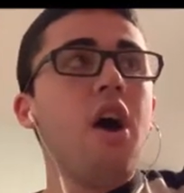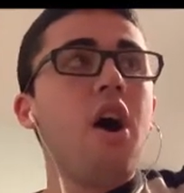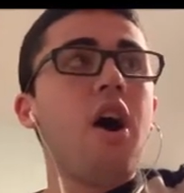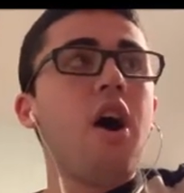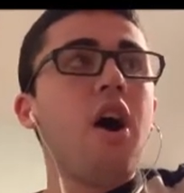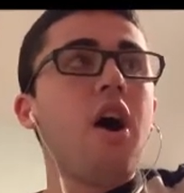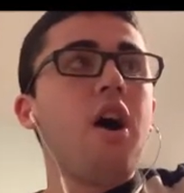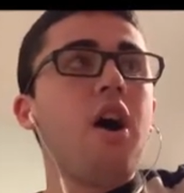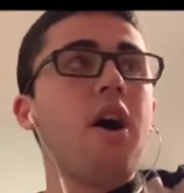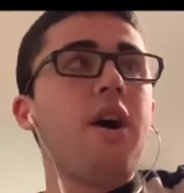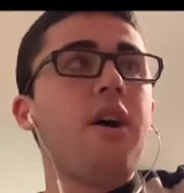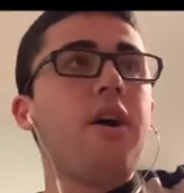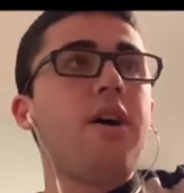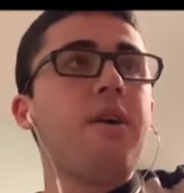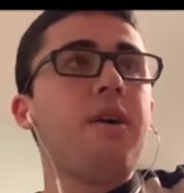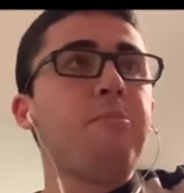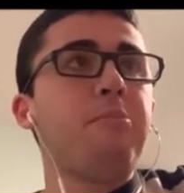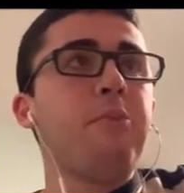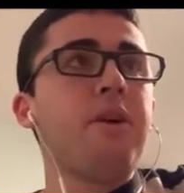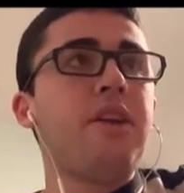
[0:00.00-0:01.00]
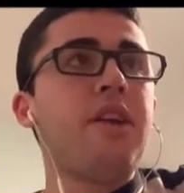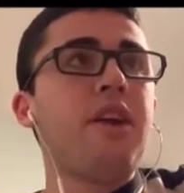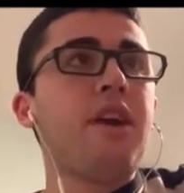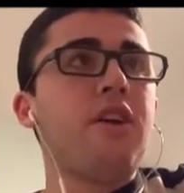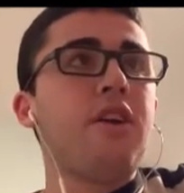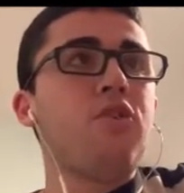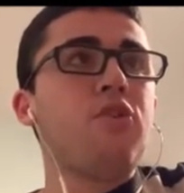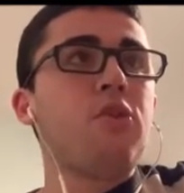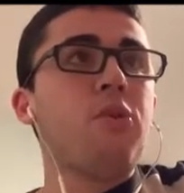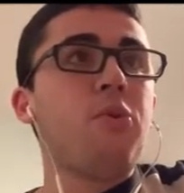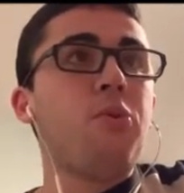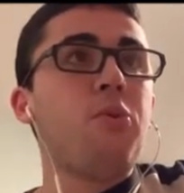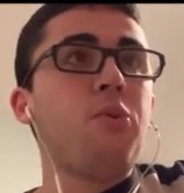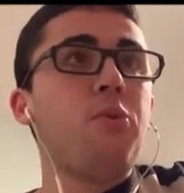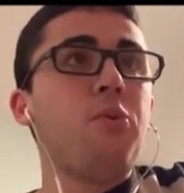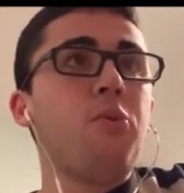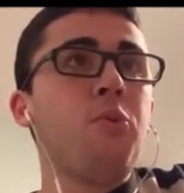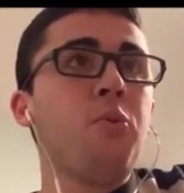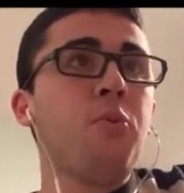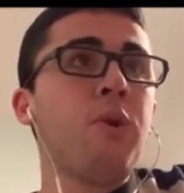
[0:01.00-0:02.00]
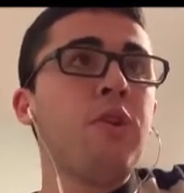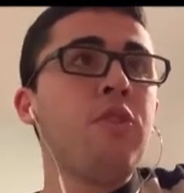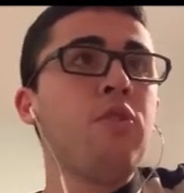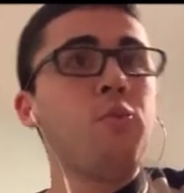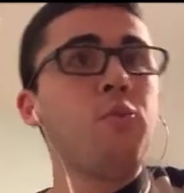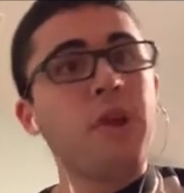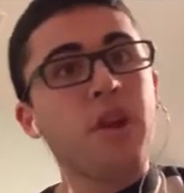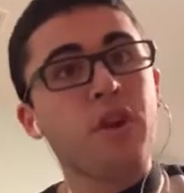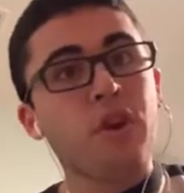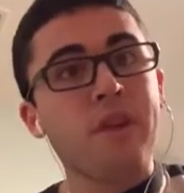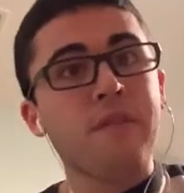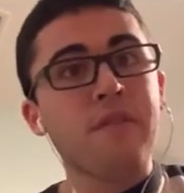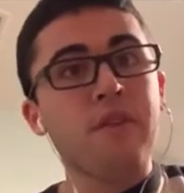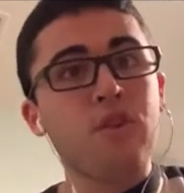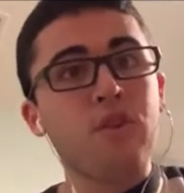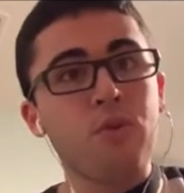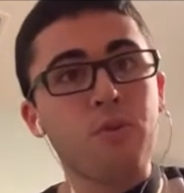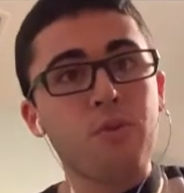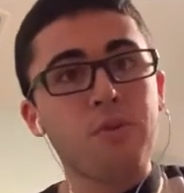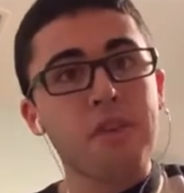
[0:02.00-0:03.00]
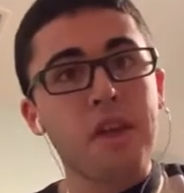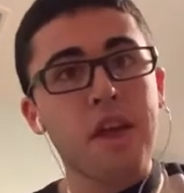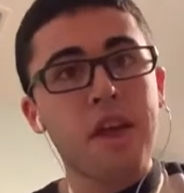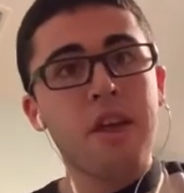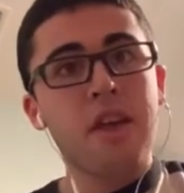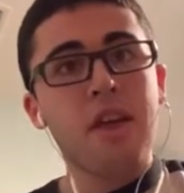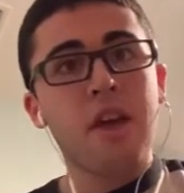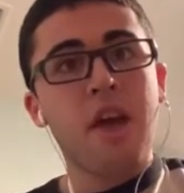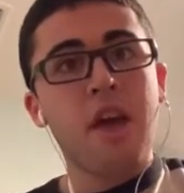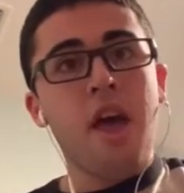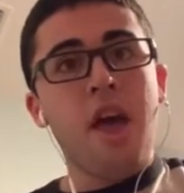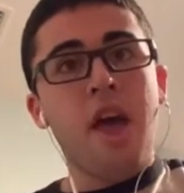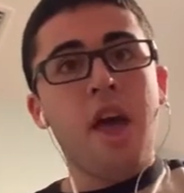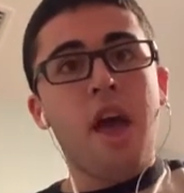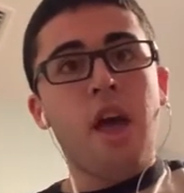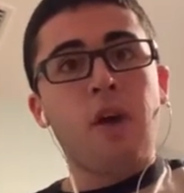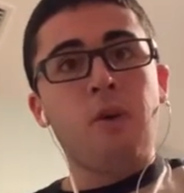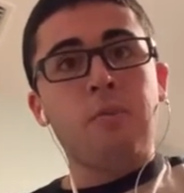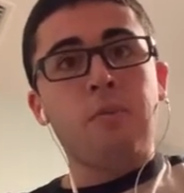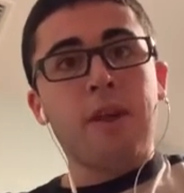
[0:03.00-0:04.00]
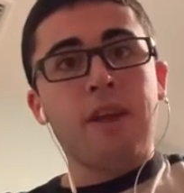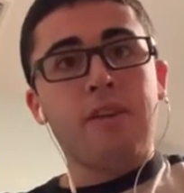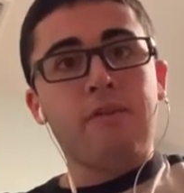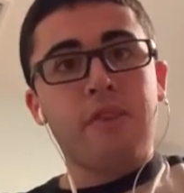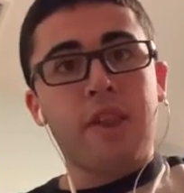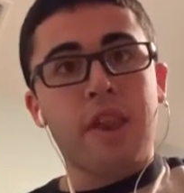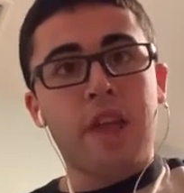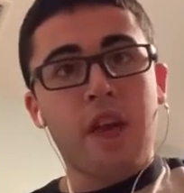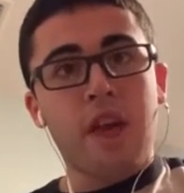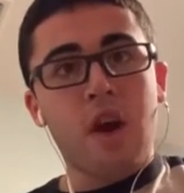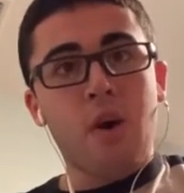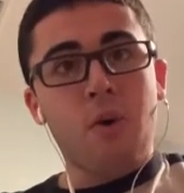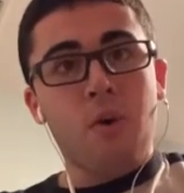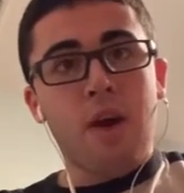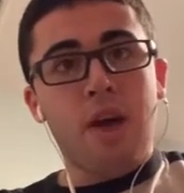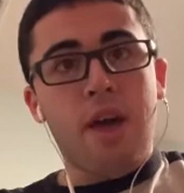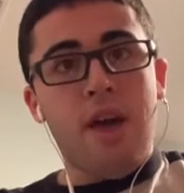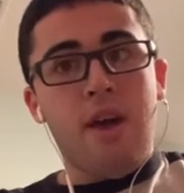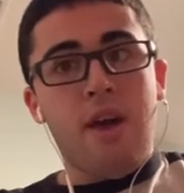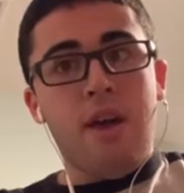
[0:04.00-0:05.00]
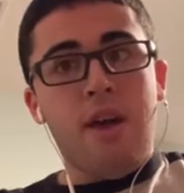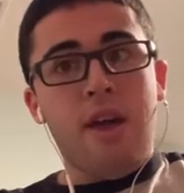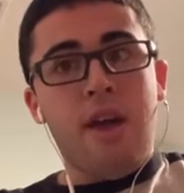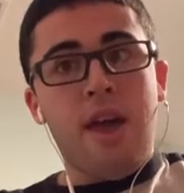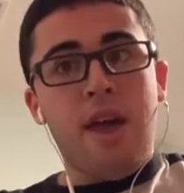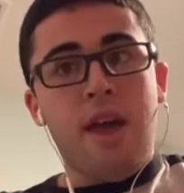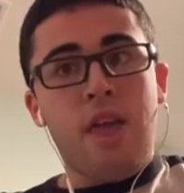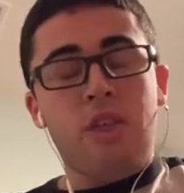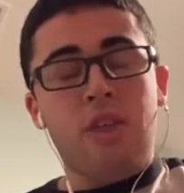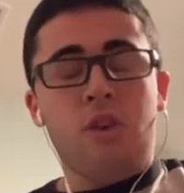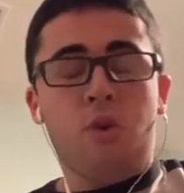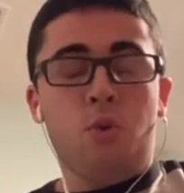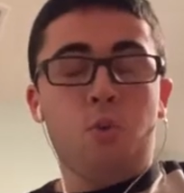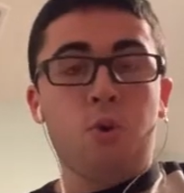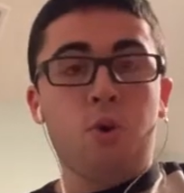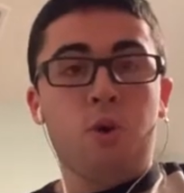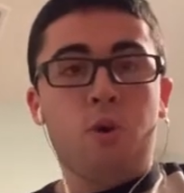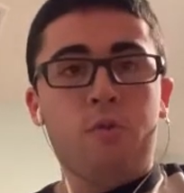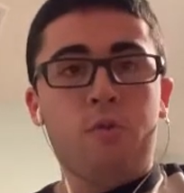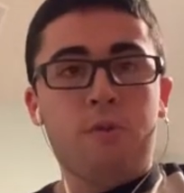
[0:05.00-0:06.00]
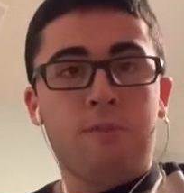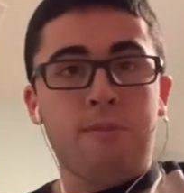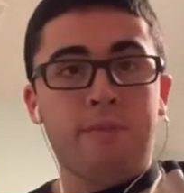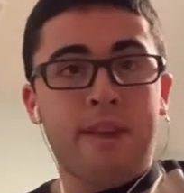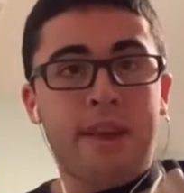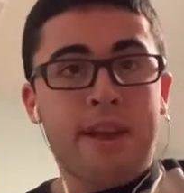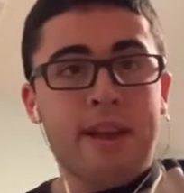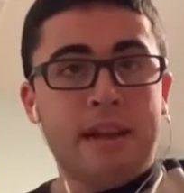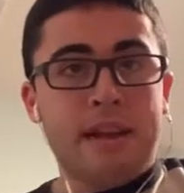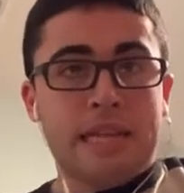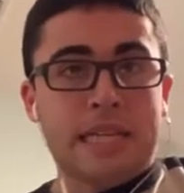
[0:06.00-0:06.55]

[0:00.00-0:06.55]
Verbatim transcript: Uh, but yeah, so once a week or every Tuesday, I'll make a video and we'll go from there.